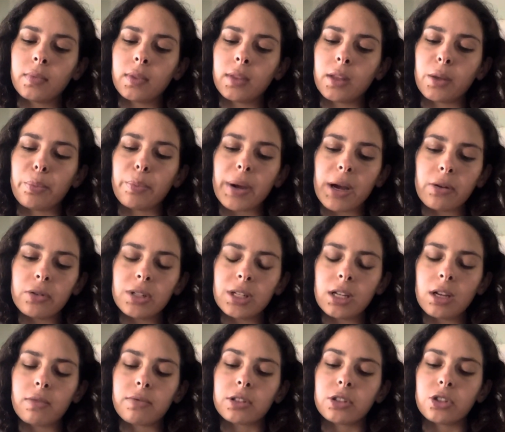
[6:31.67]
the
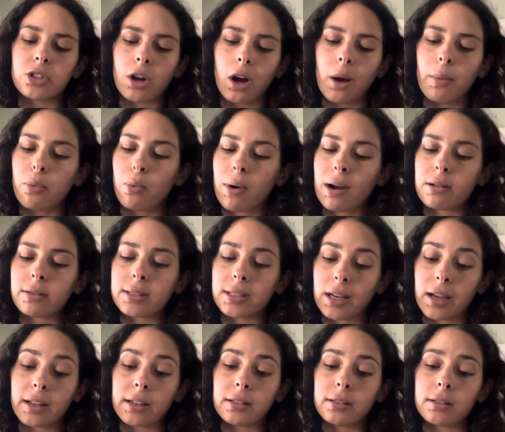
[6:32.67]
bounty of a job well
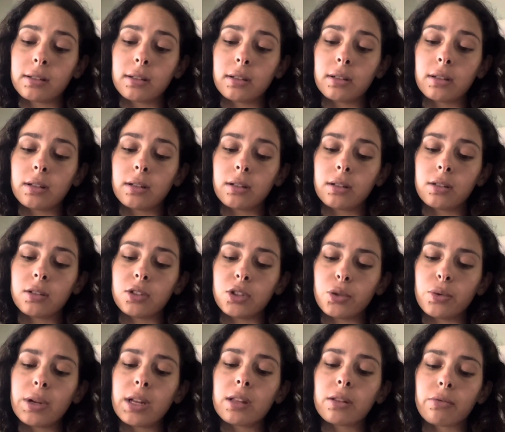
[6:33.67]
done,
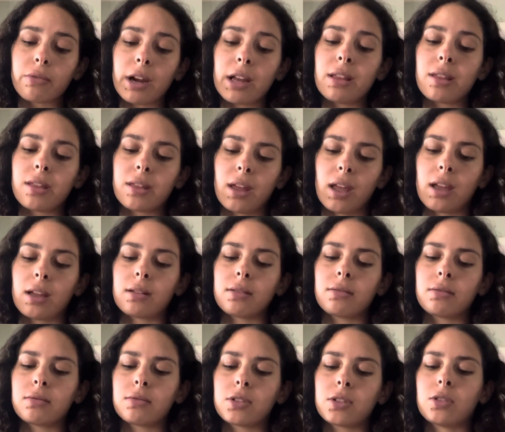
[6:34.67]
doing the right
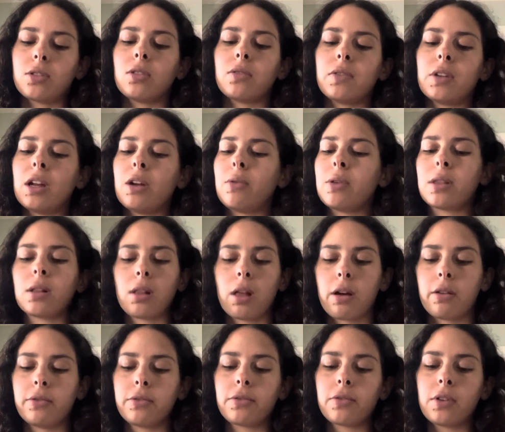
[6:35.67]
thing, serving with
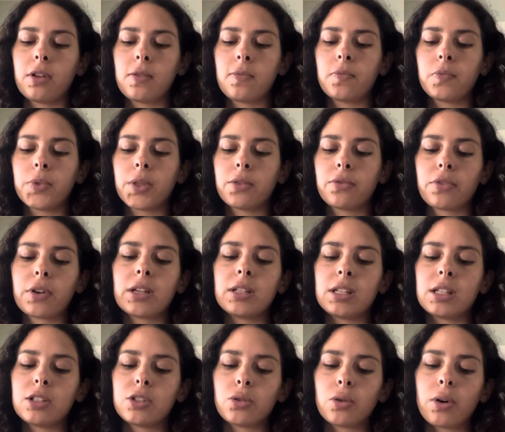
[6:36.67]
love,
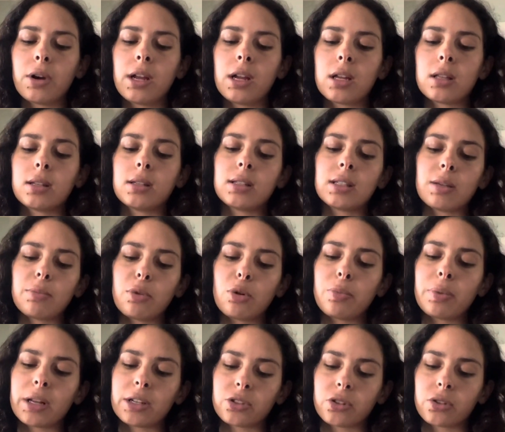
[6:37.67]
finding joy in the simple
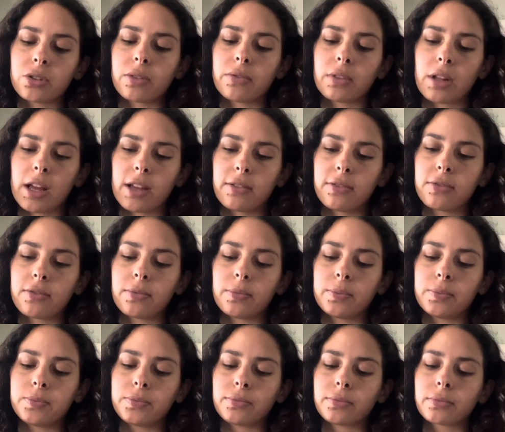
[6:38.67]
pleasures of life,
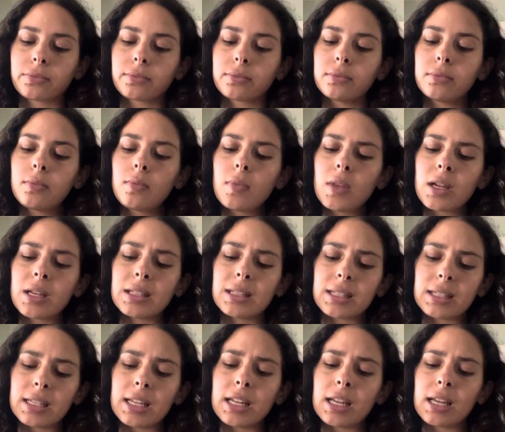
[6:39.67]
and
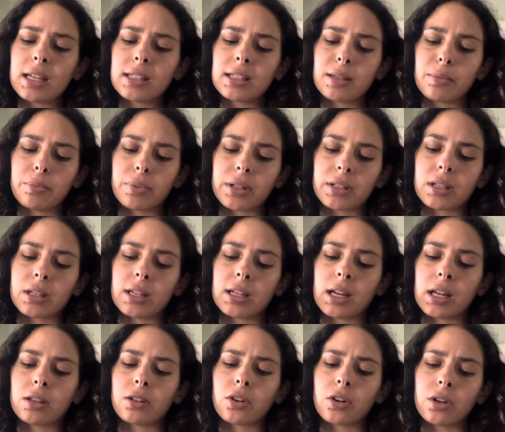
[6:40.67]
seeking simplicity
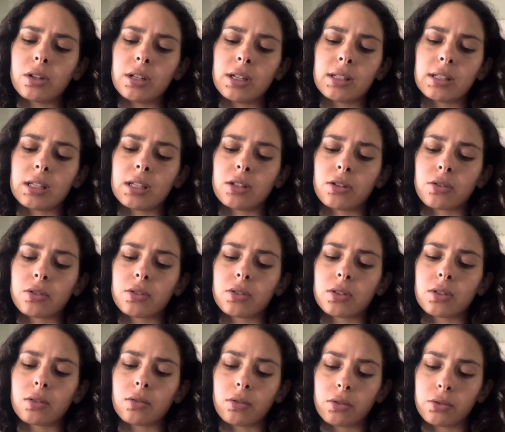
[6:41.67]
and the goodness in your
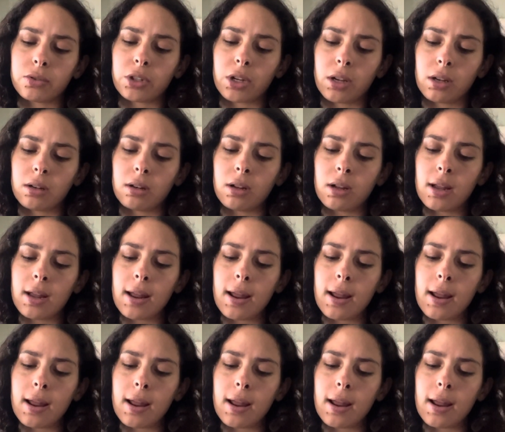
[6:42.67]
solution.